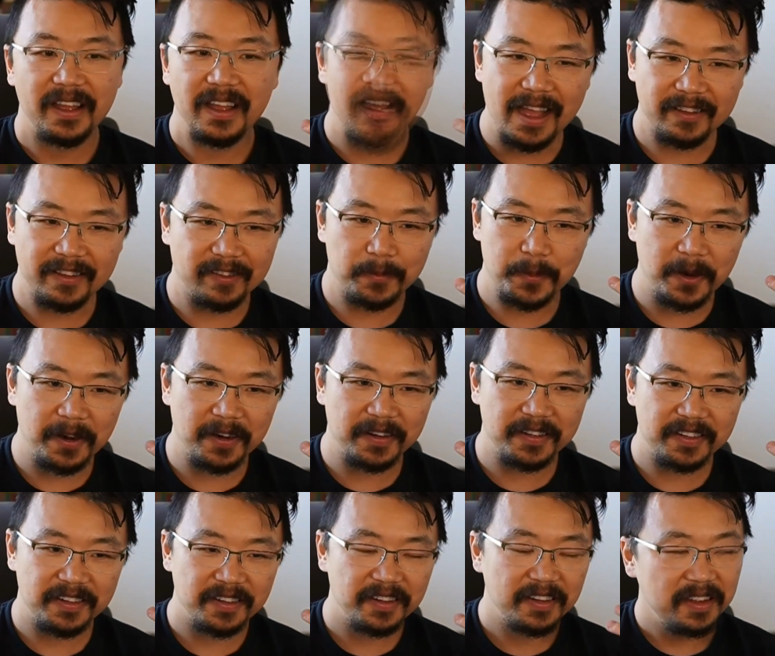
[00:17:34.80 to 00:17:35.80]

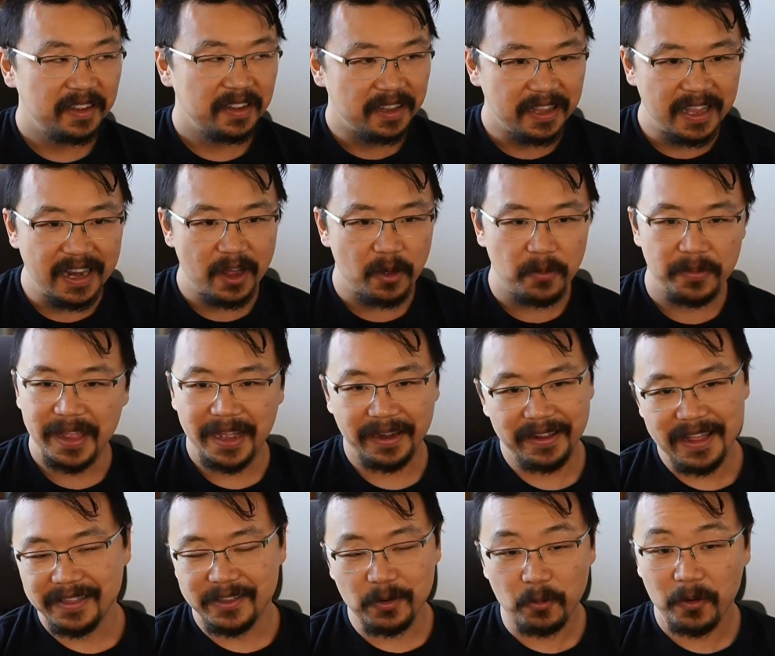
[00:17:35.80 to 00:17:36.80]
expert, like
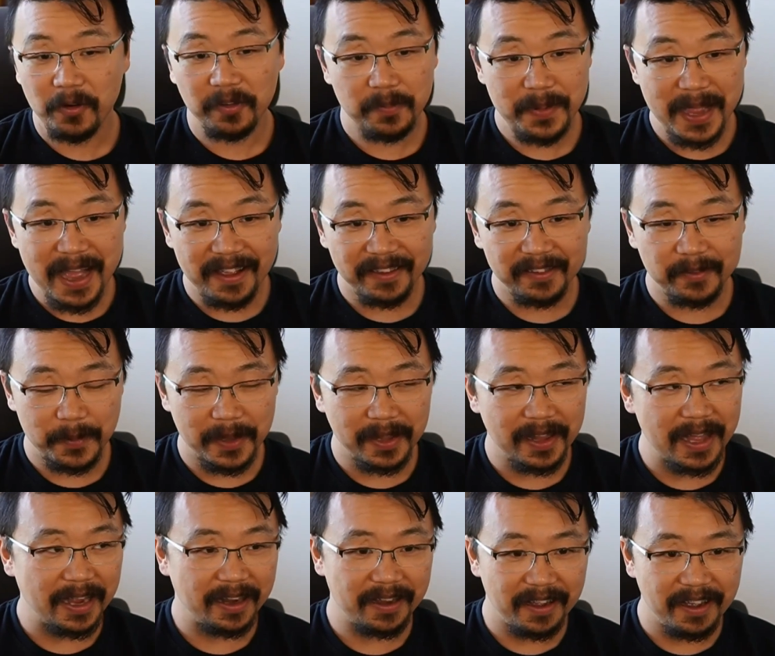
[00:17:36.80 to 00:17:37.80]
not the world's best, but
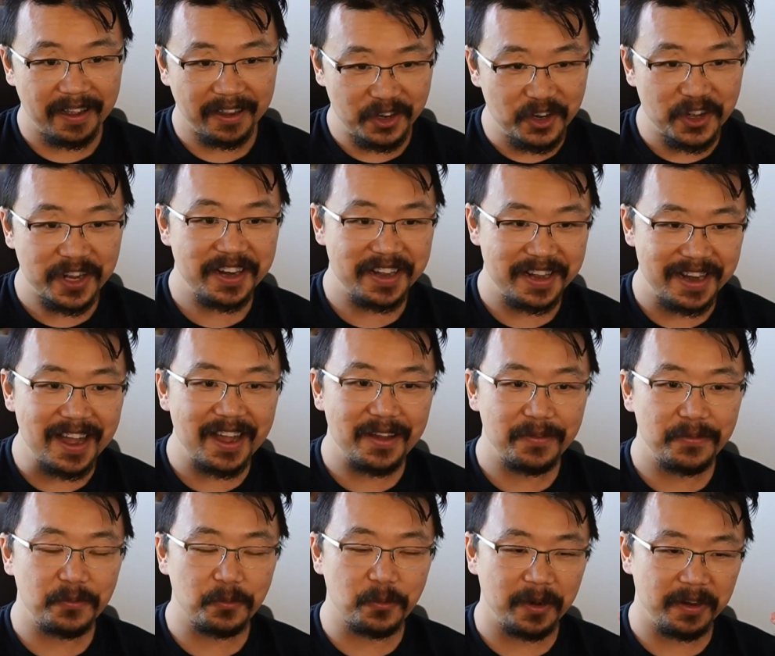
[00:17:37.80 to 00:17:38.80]
like good
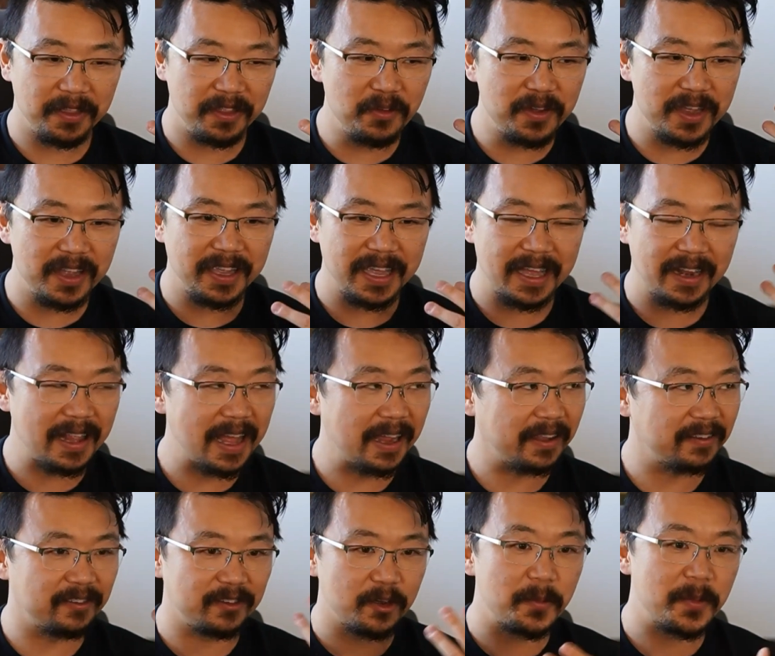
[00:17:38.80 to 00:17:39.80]
enough where you can get
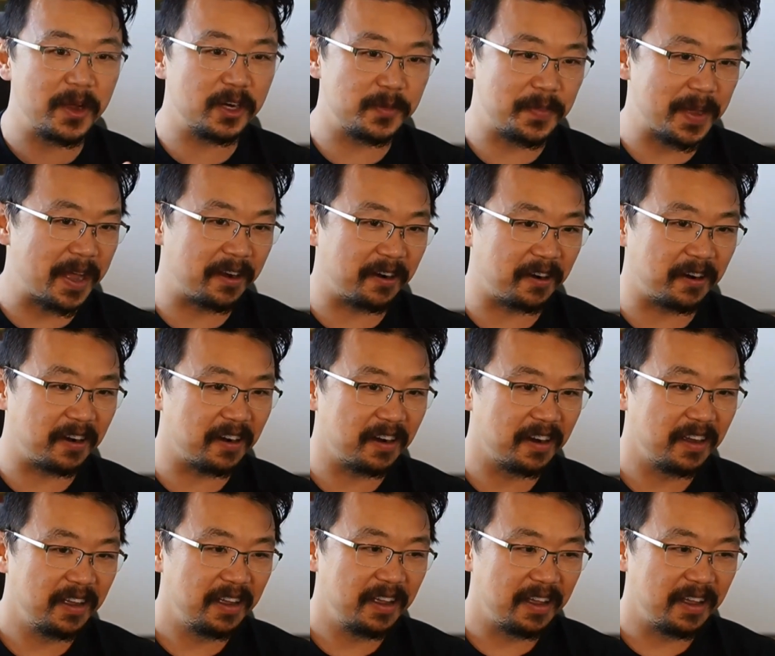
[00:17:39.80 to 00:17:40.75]
like so much better